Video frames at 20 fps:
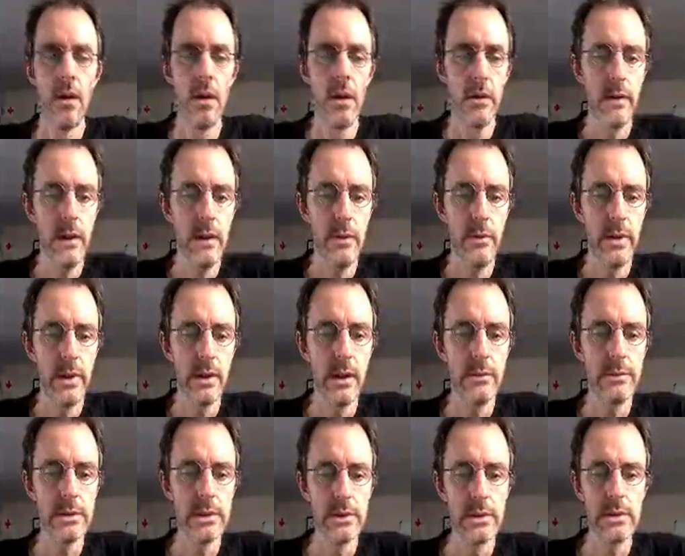Okay,
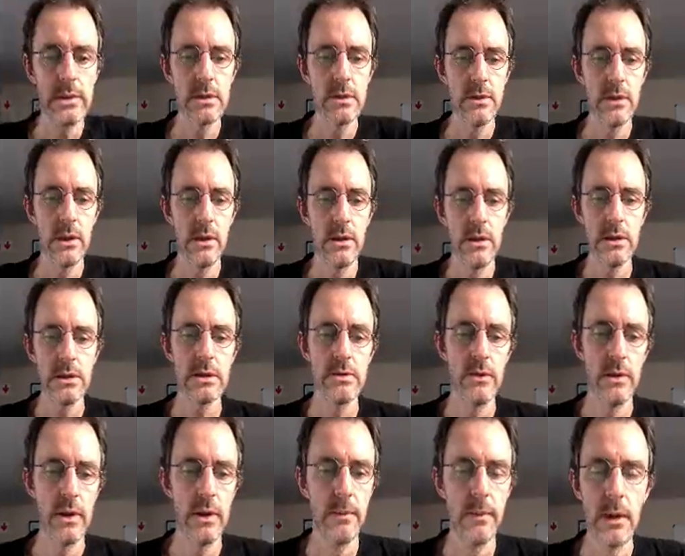welcome to this screencast
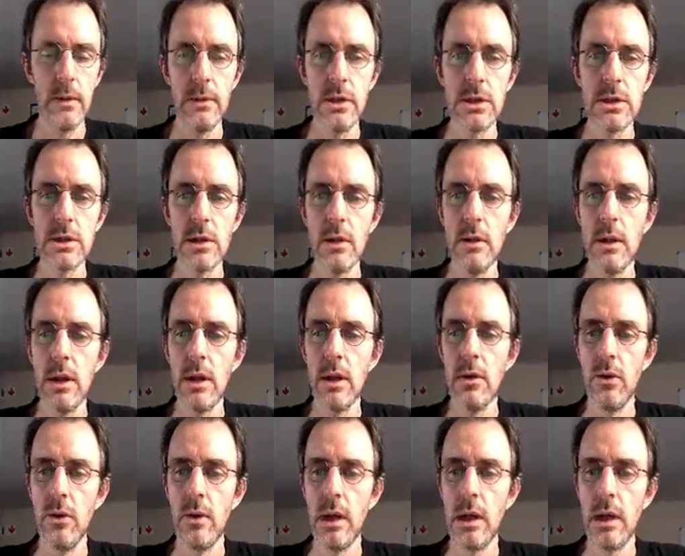where I'm going to be showing
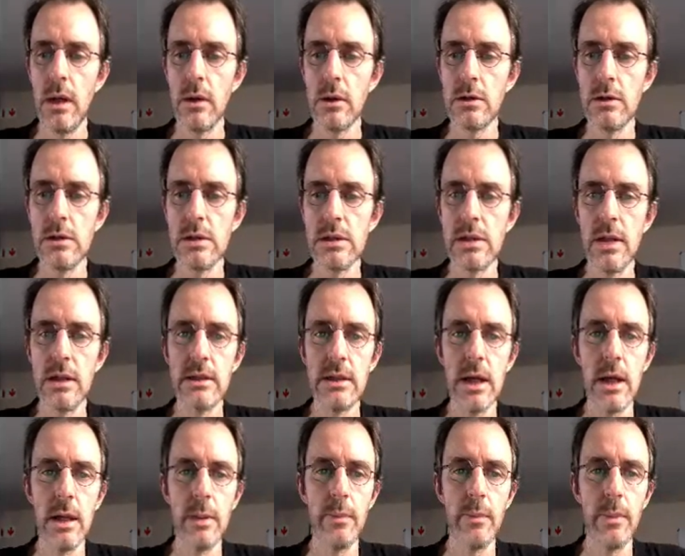you how to set
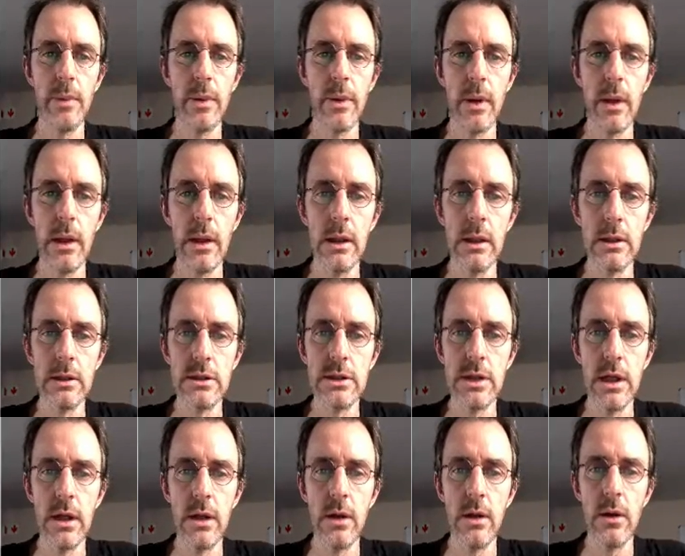up
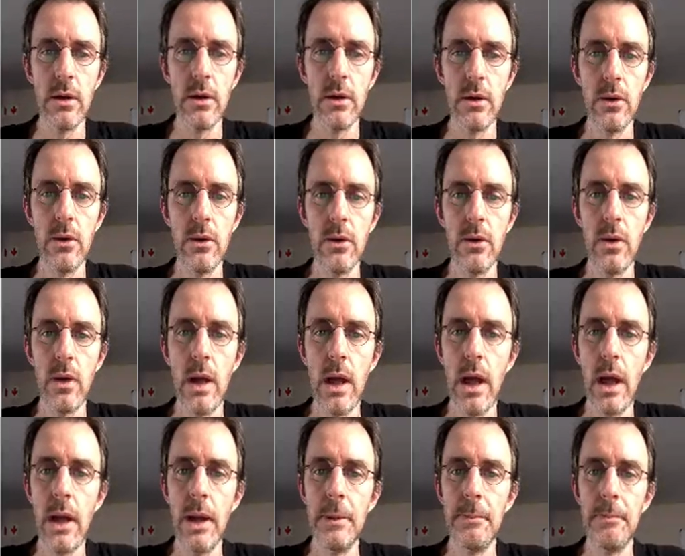Django,
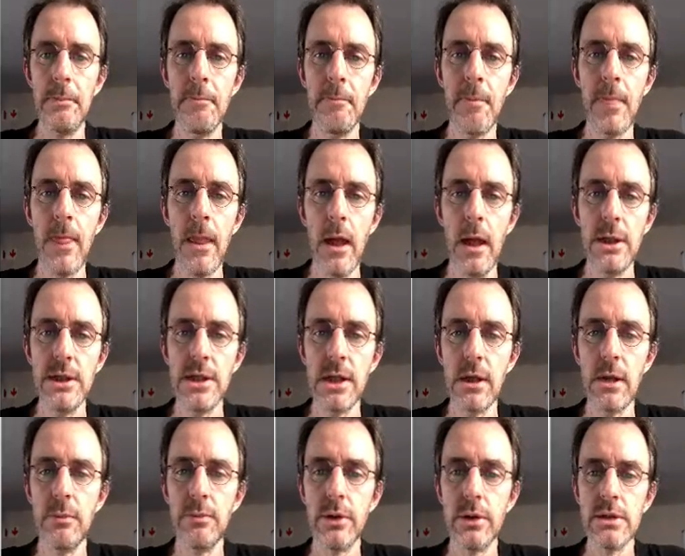a
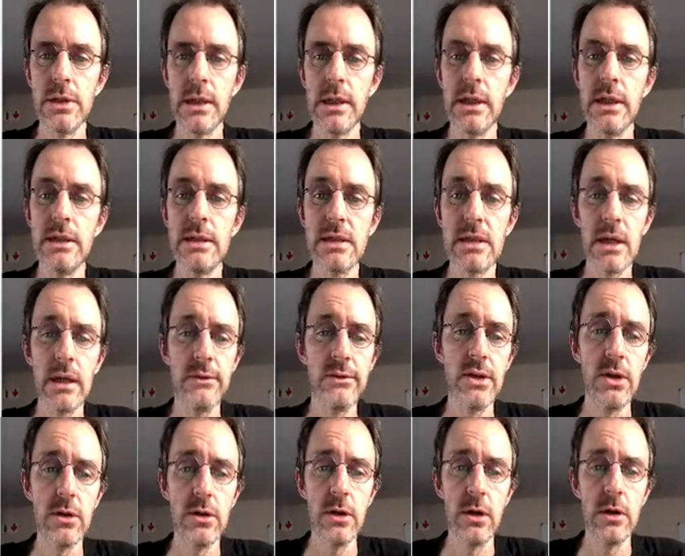Django project inside of a
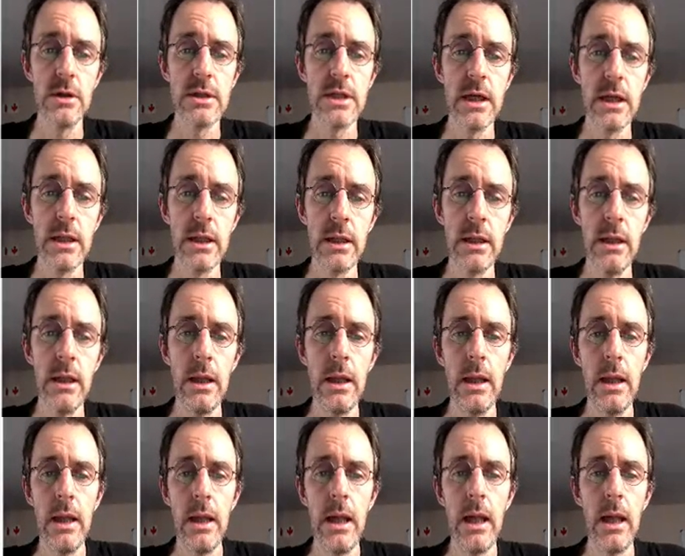Docker container
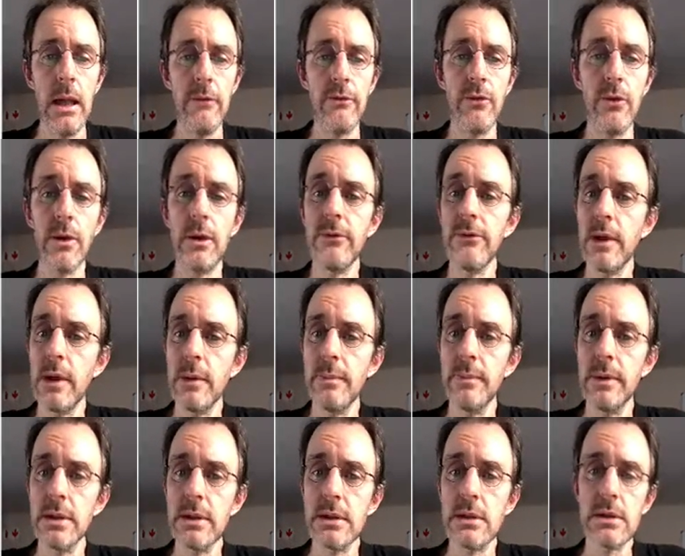for
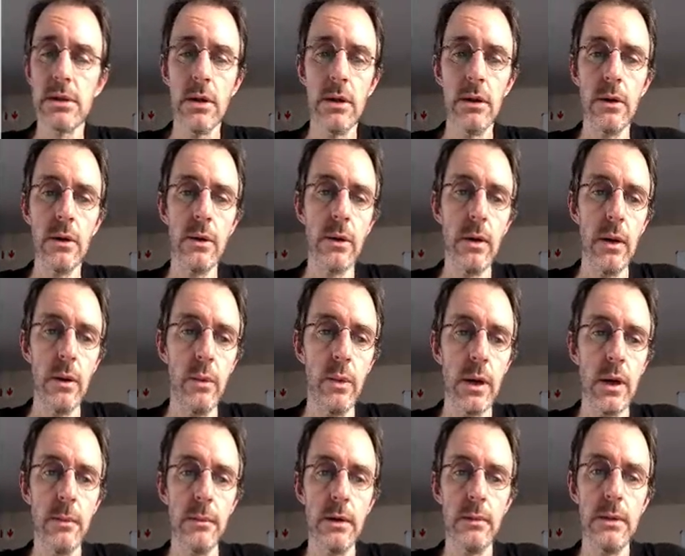development. So what
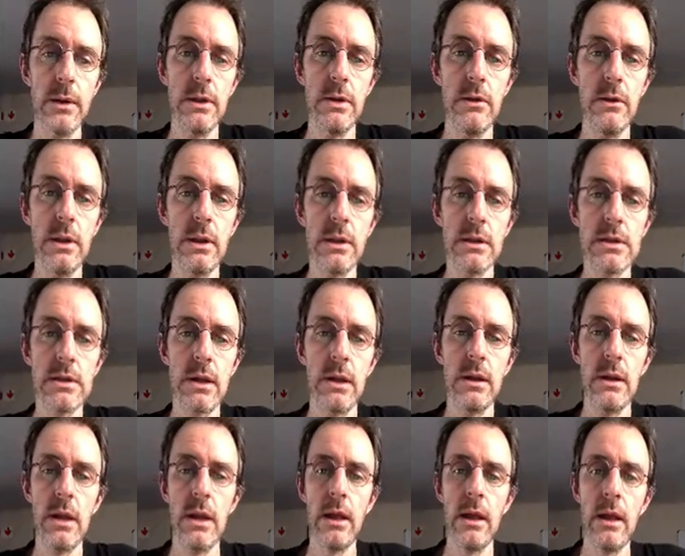I'm going to be doing is going
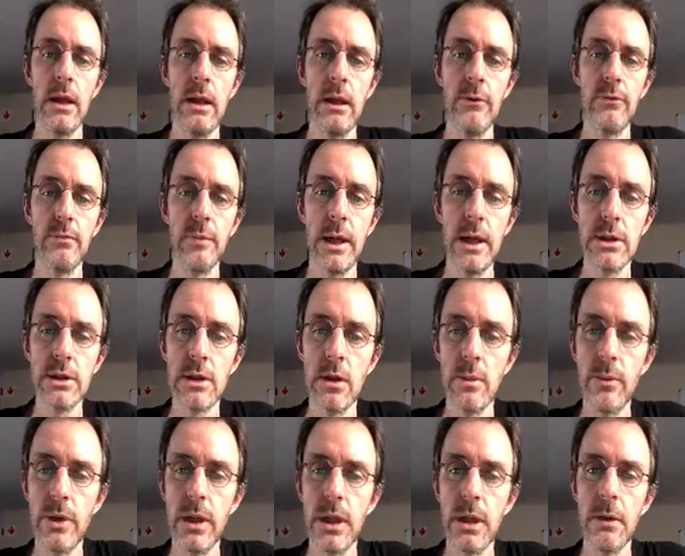to have
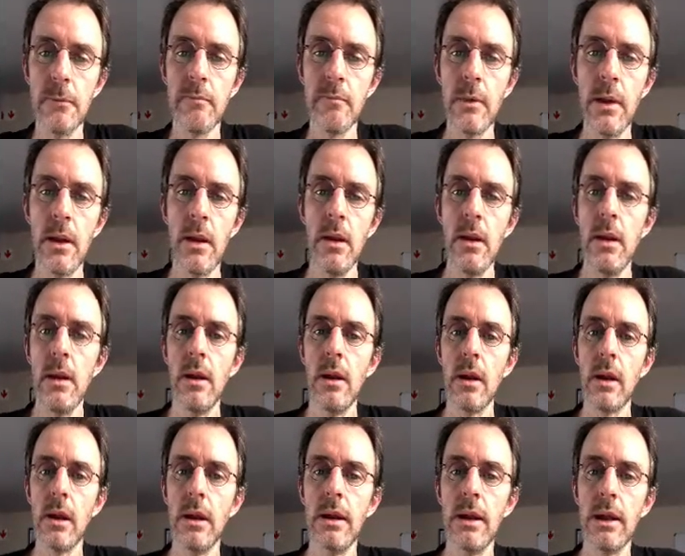Pycharm running,
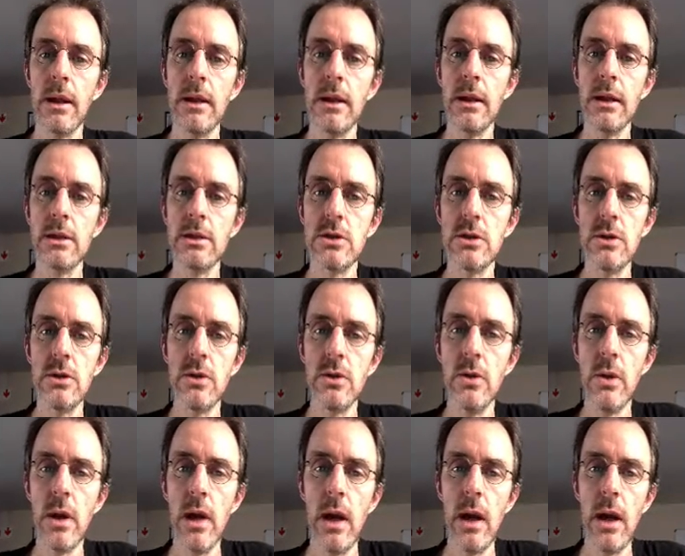connecting to